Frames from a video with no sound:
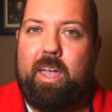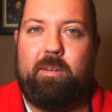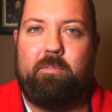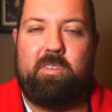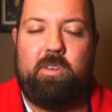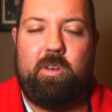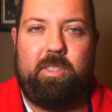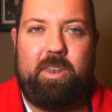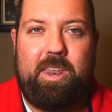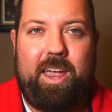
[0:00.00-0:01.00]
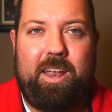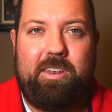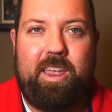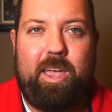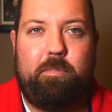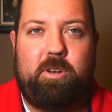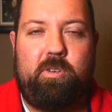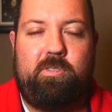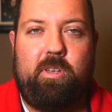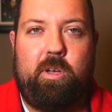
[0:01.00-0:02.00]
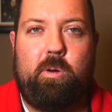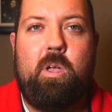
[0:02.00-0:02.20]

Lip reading: during the day today, but just know